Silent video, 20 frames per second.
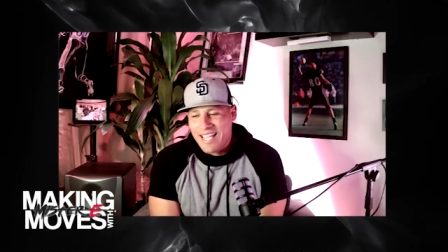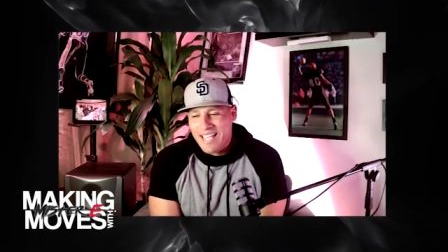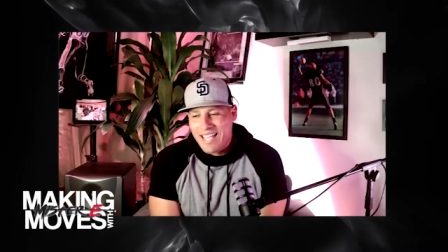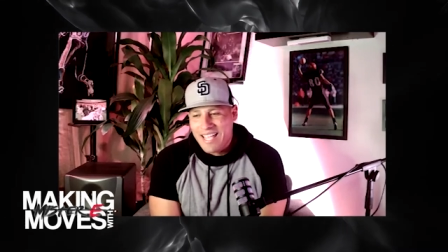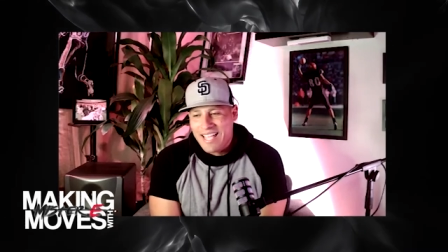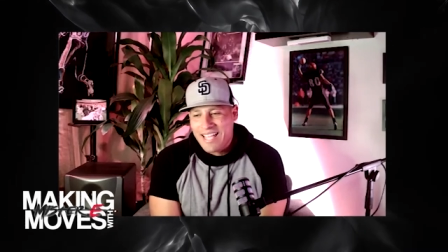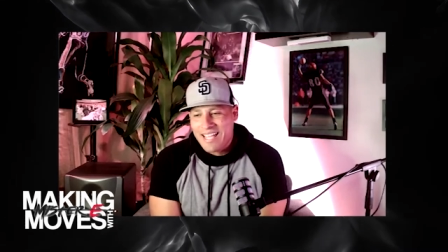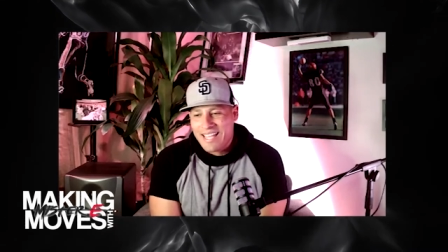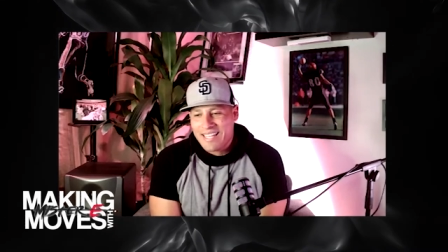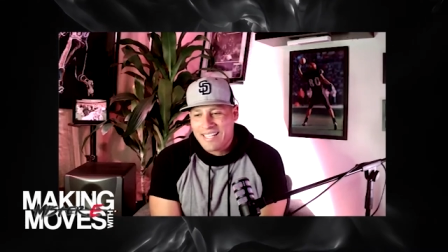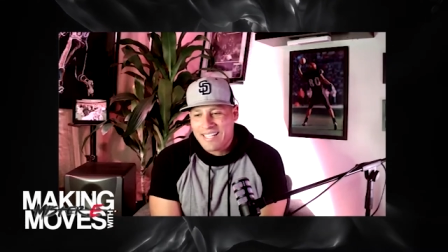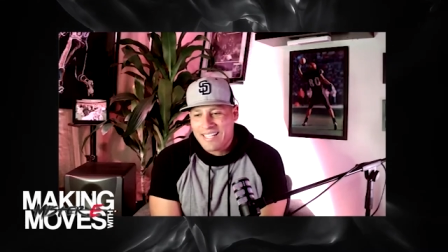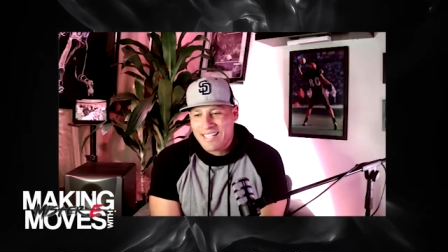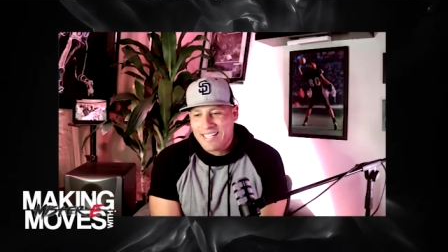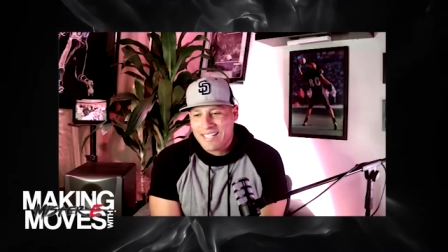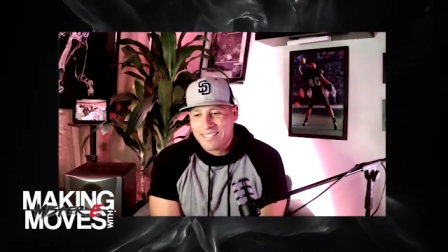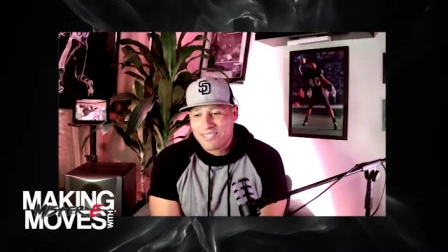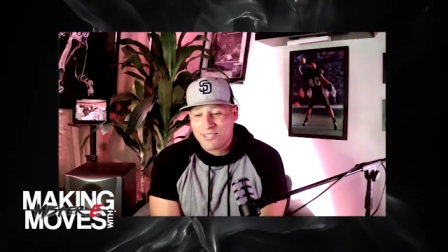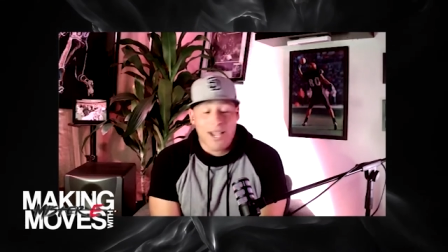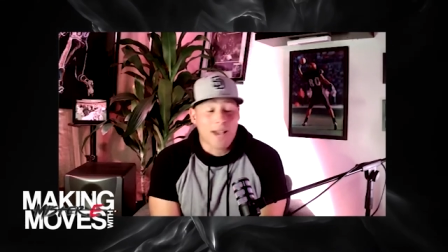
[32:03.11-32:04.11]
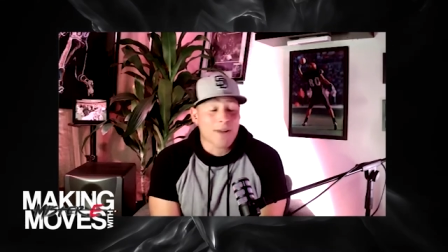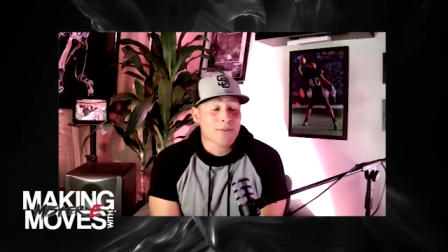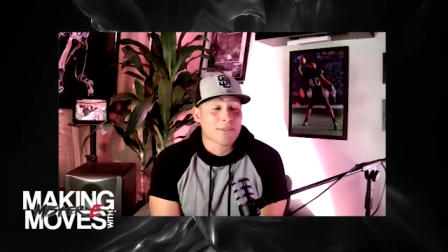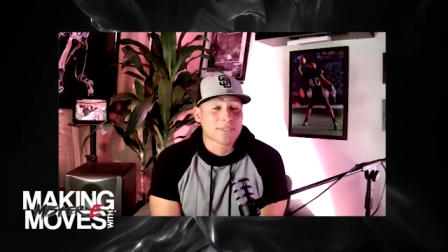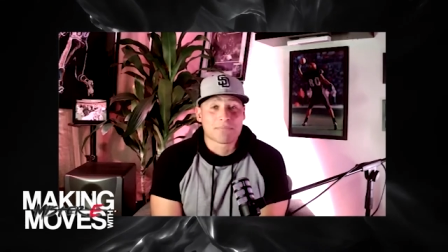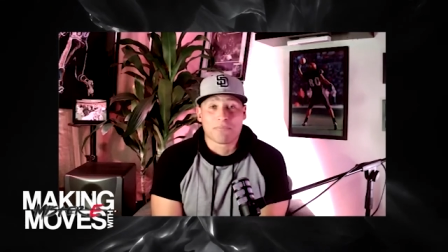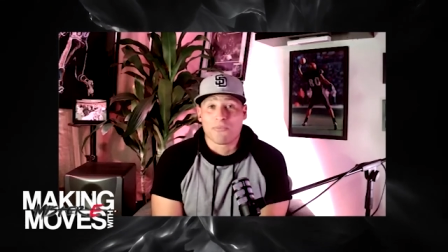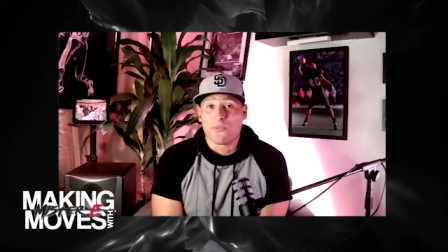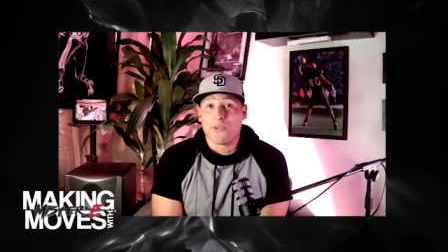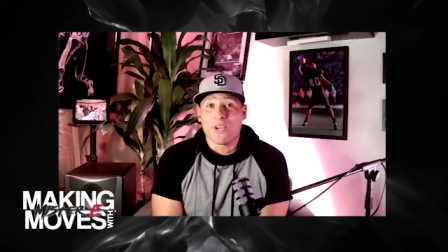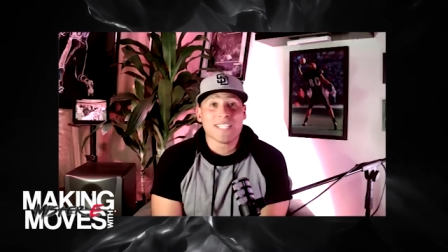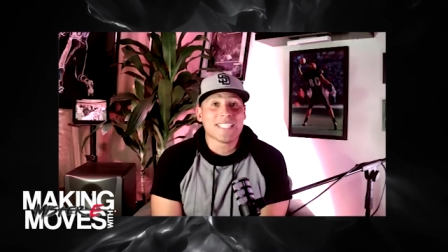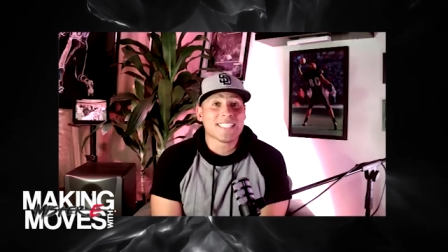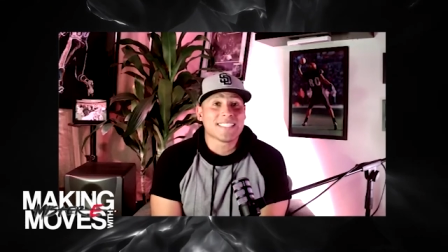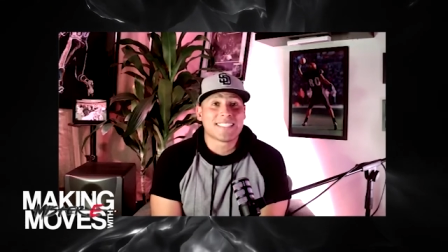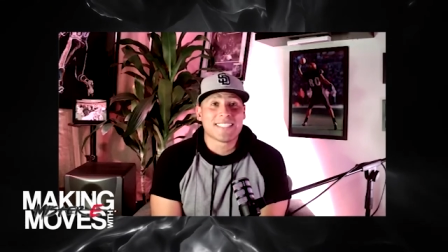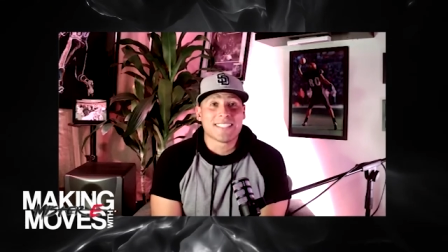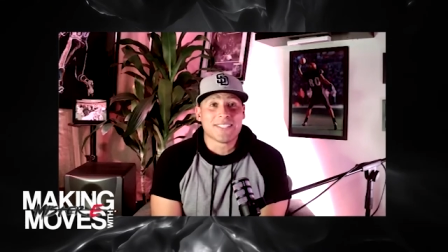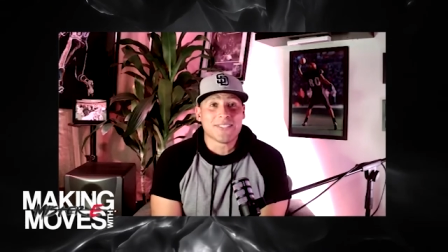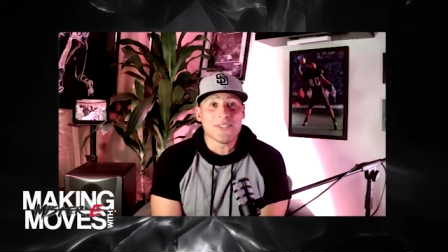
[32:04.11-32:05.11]
And uh, so I was
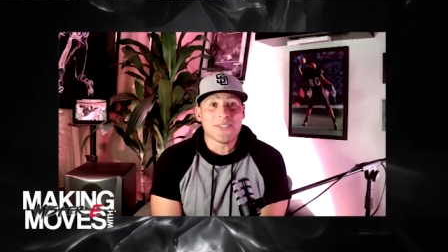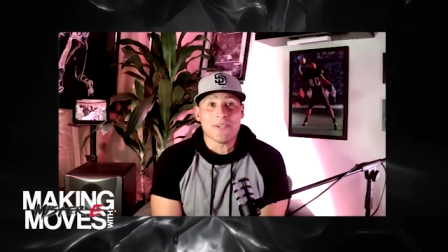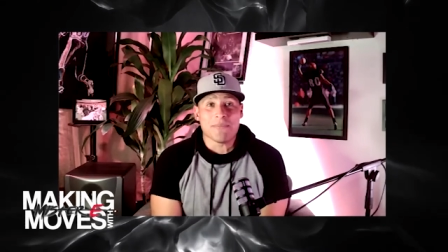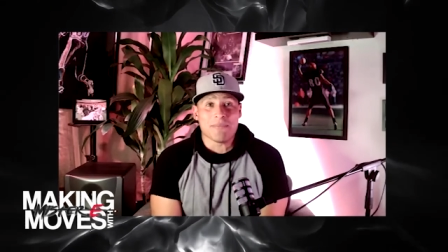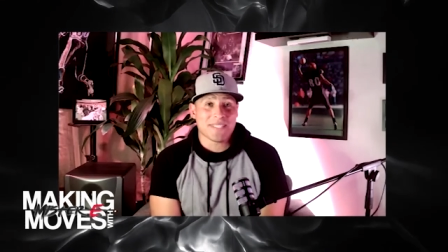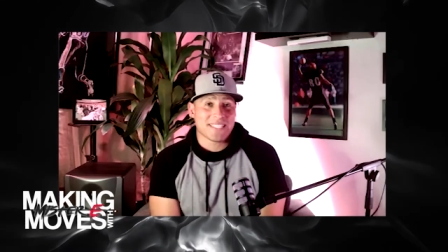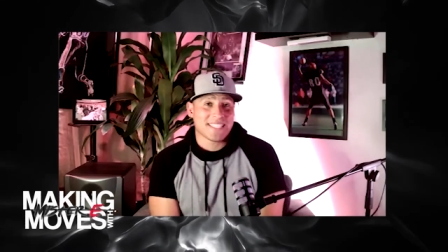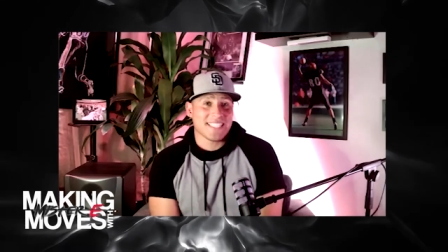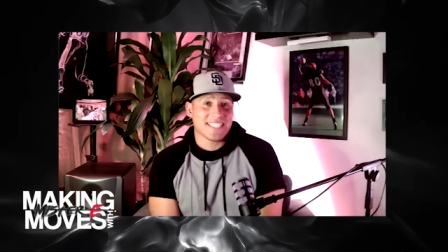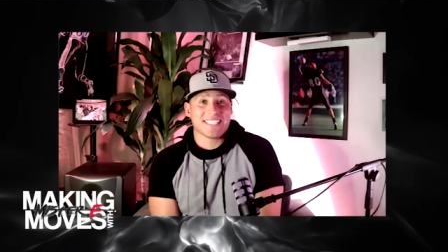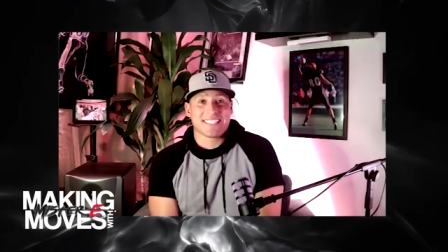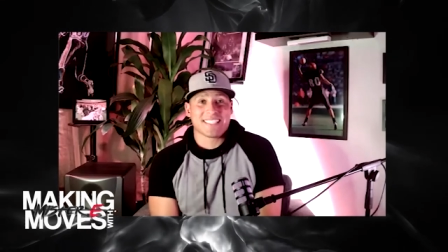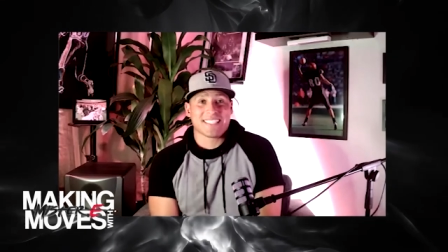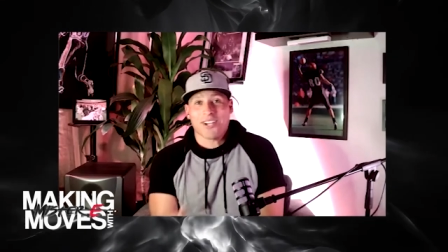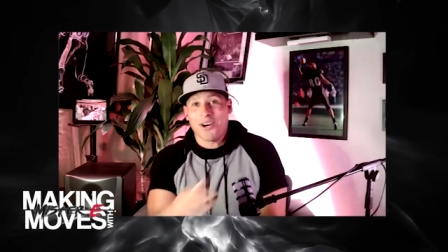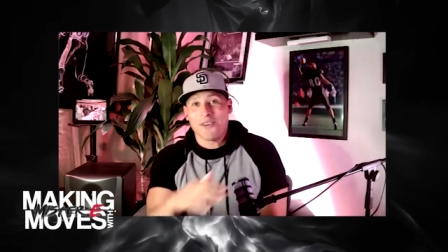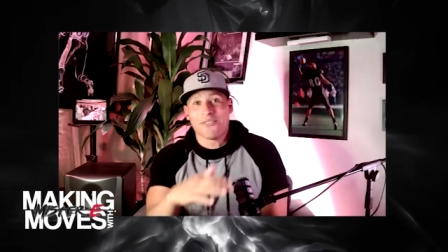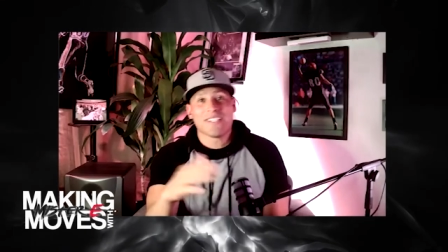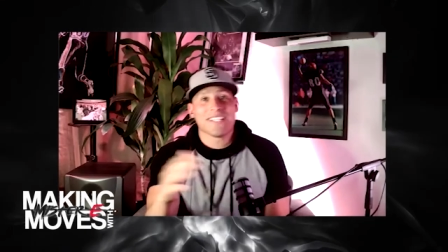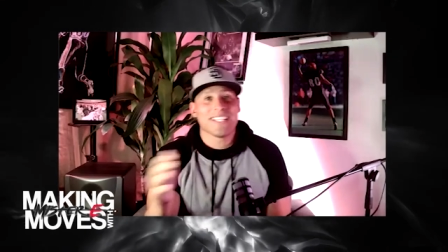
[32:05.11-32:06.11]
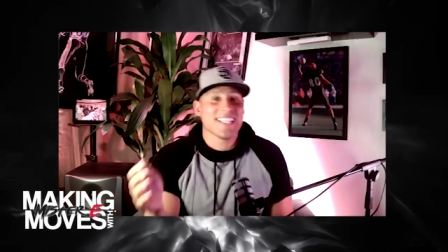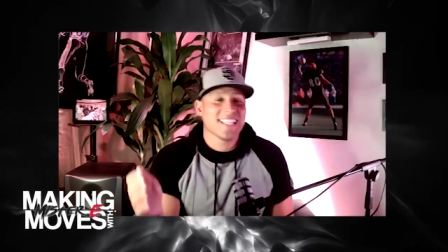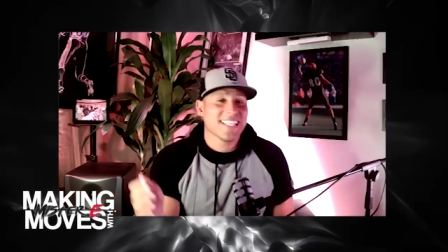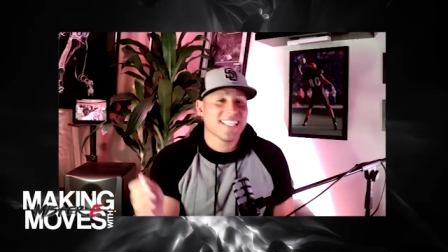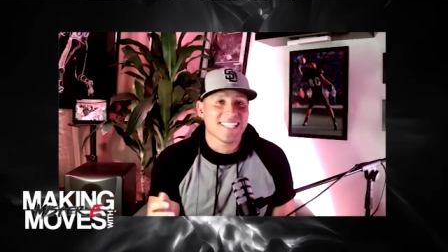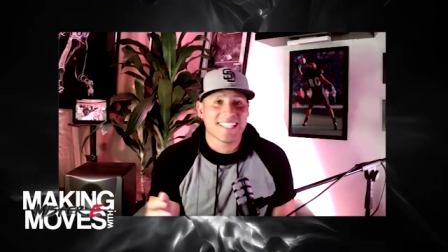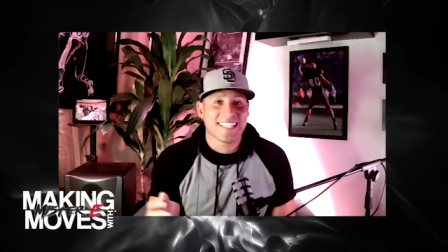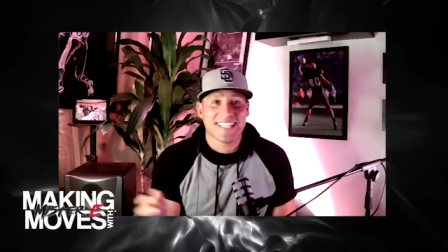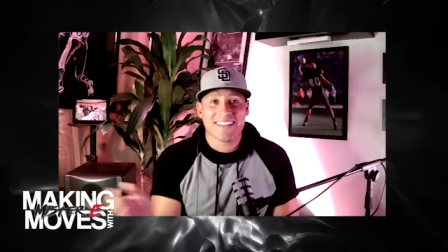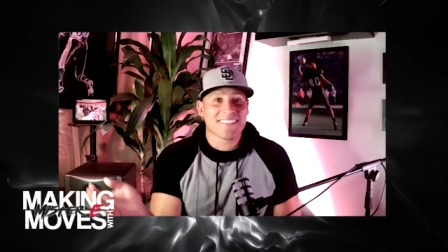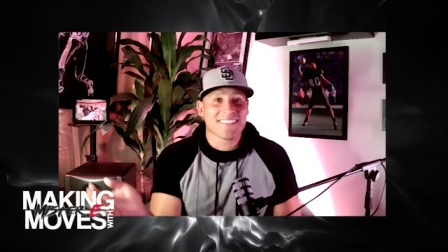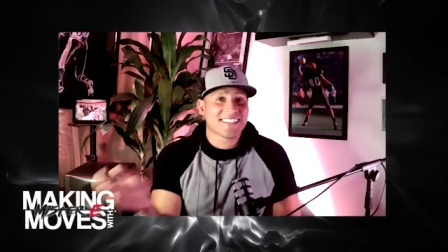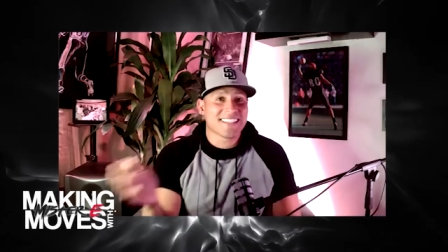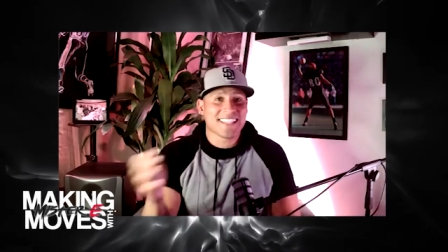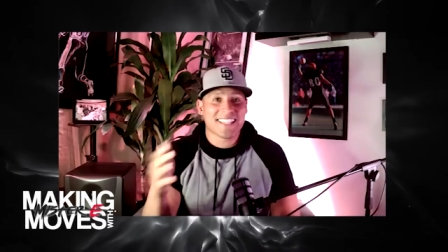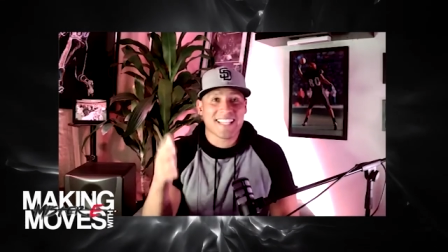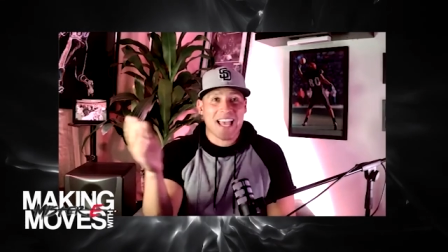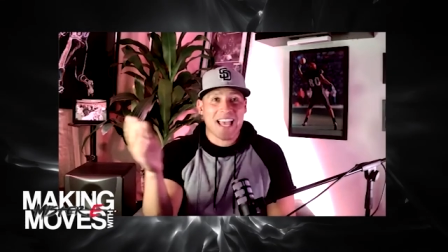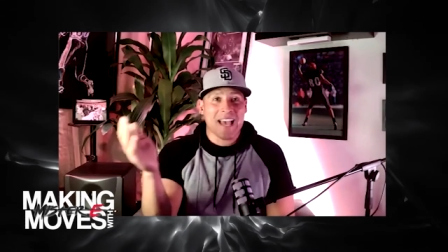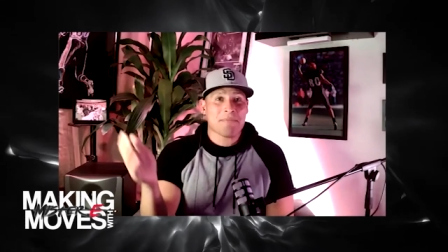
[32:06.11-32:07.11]
willing to do it, but then COVID hit and
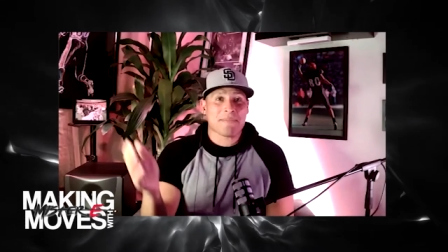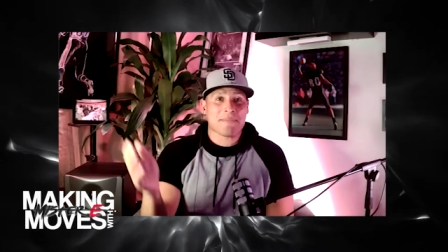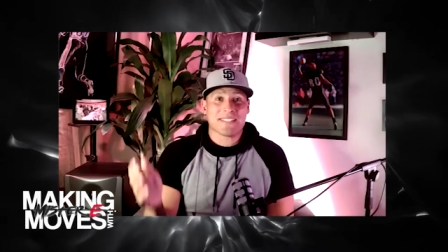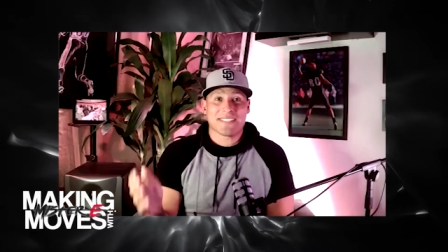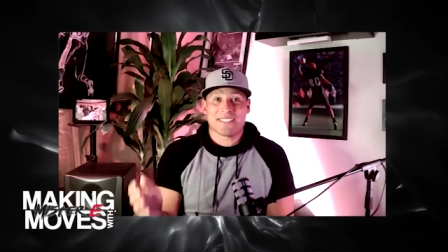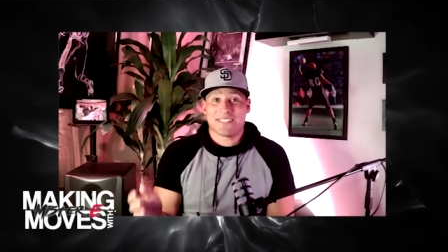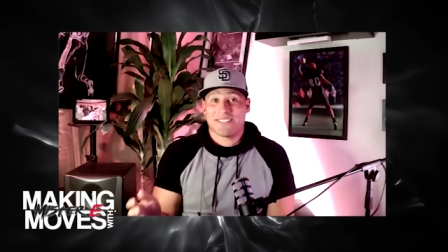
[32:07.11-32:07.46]
everything happened.